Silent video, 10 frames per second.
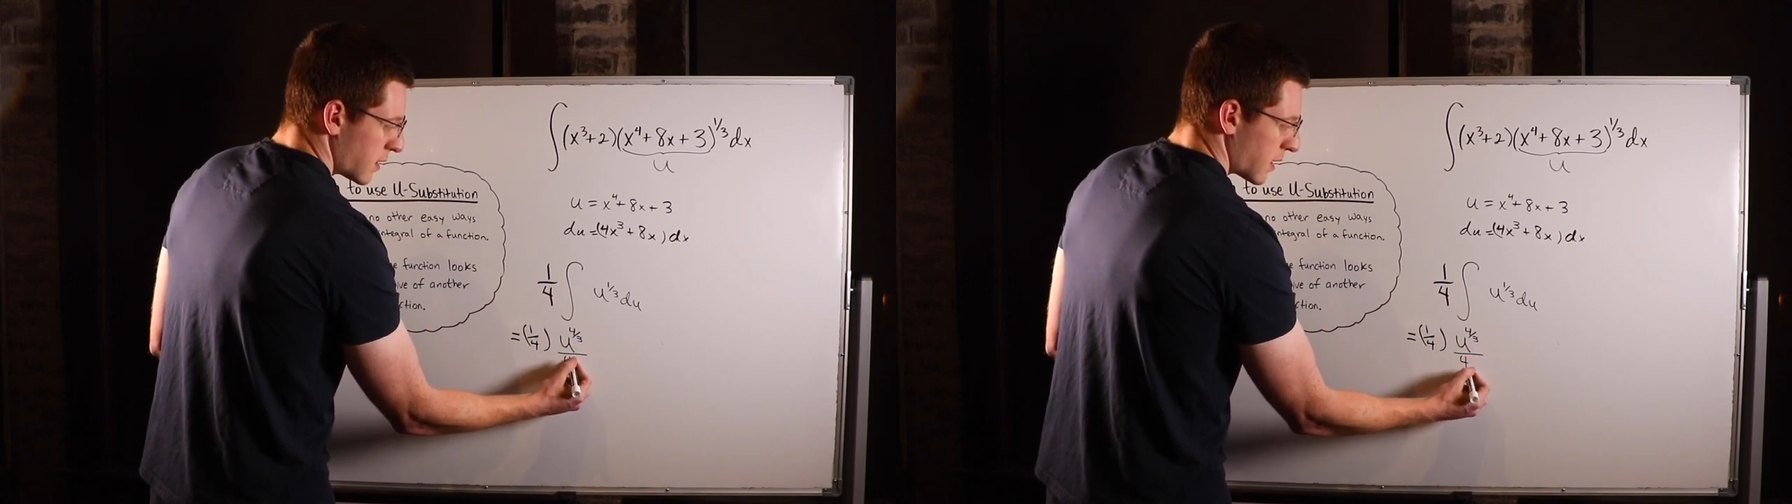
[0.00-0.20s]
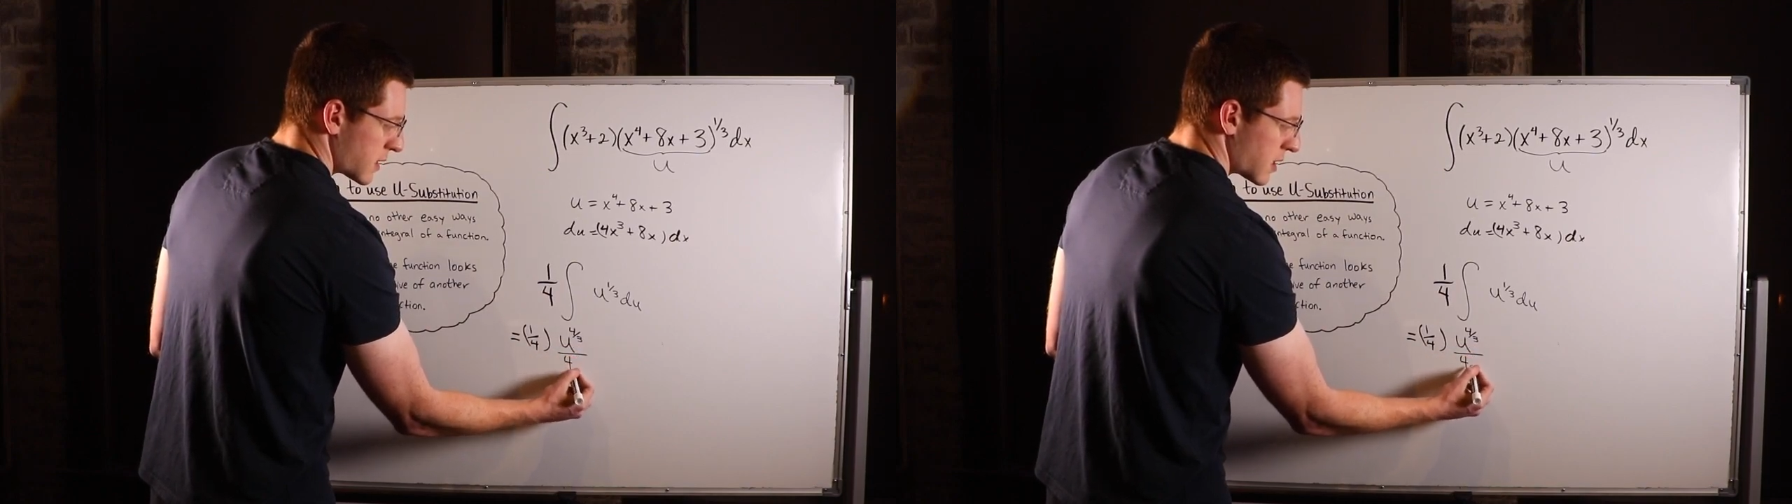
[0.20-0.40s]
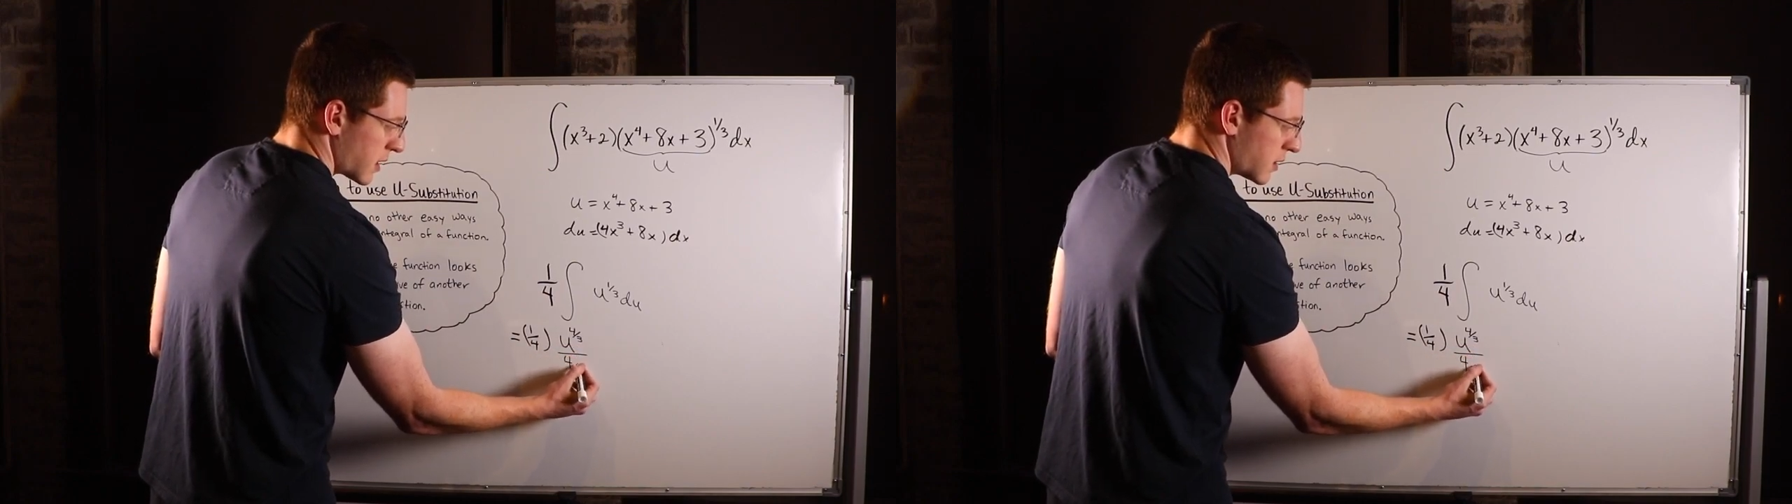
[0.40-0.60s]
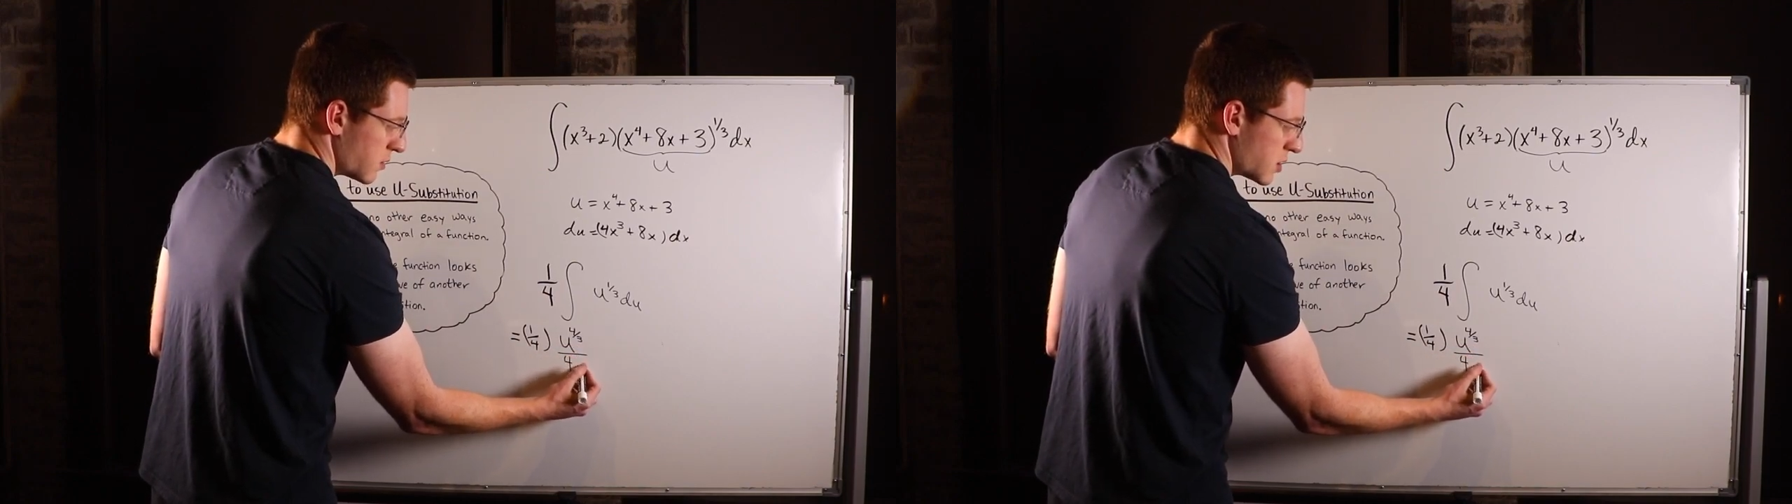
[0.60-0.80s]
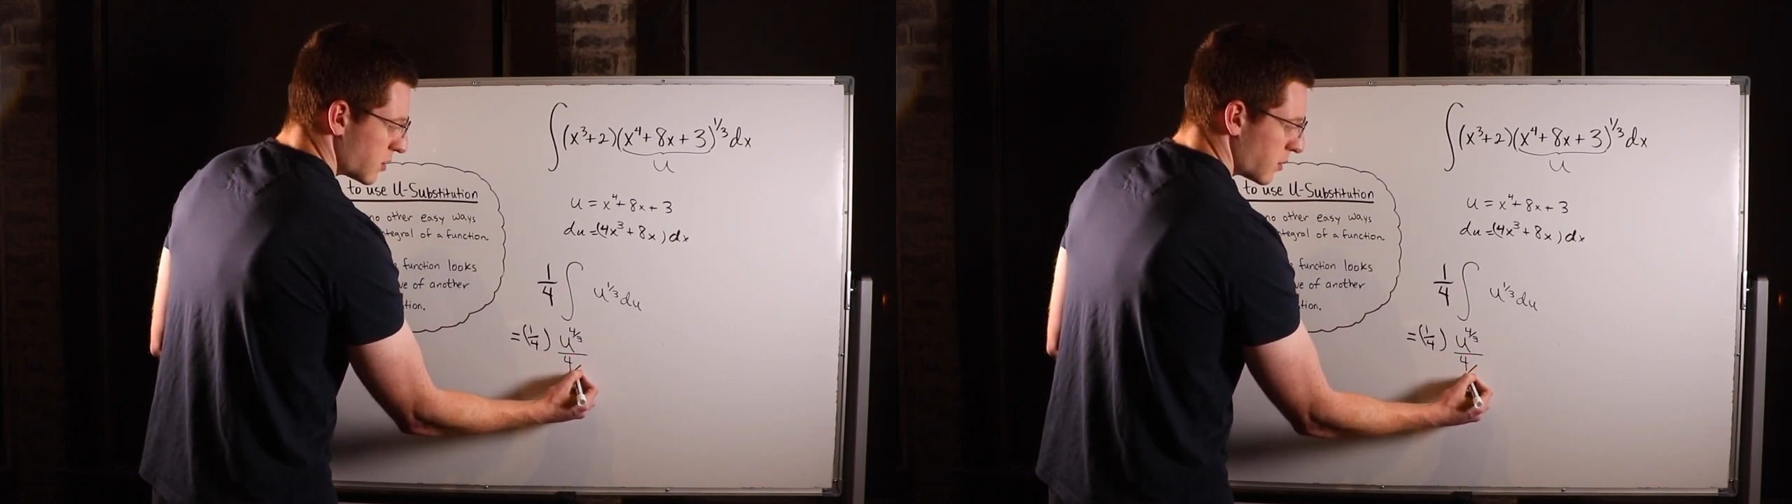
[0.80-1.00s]
That's how
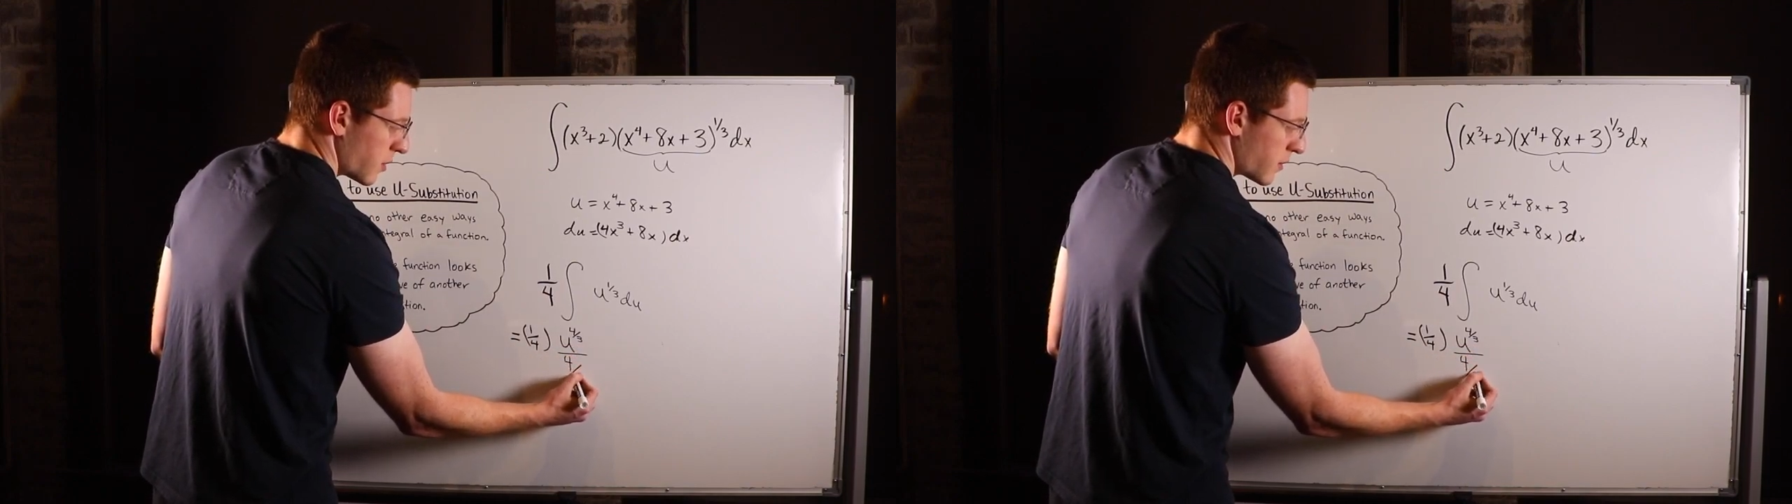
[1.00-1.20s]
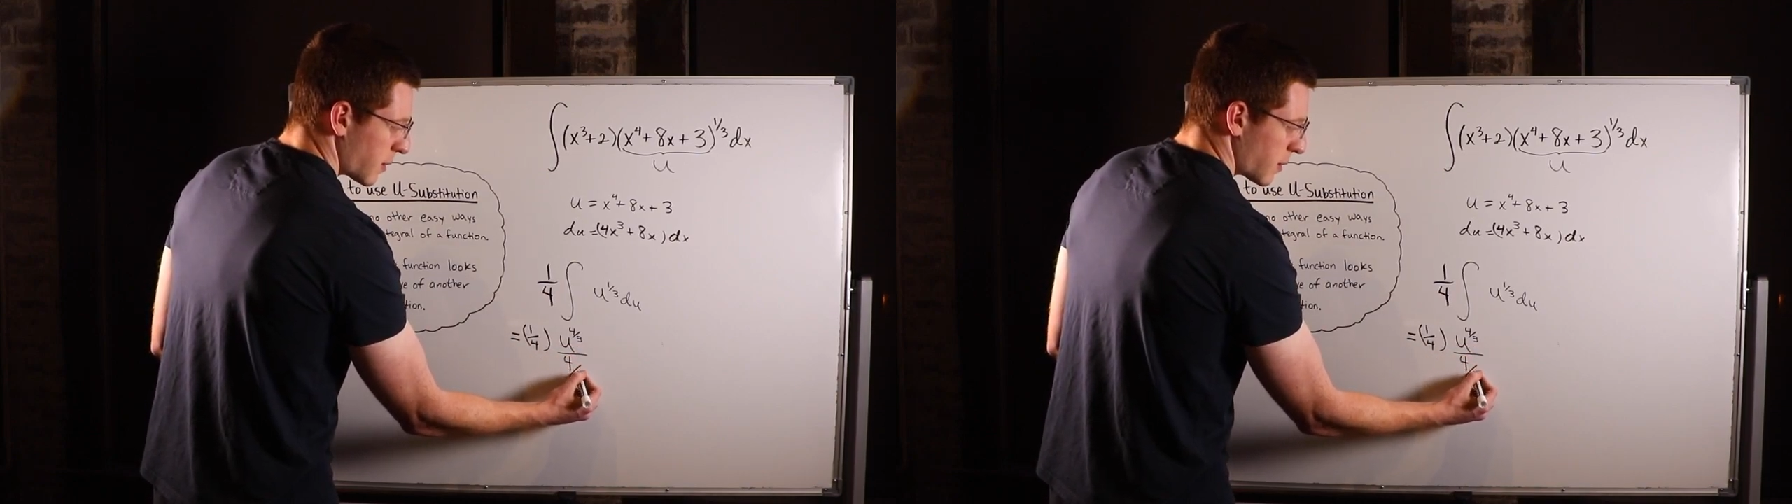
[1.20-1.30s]
you do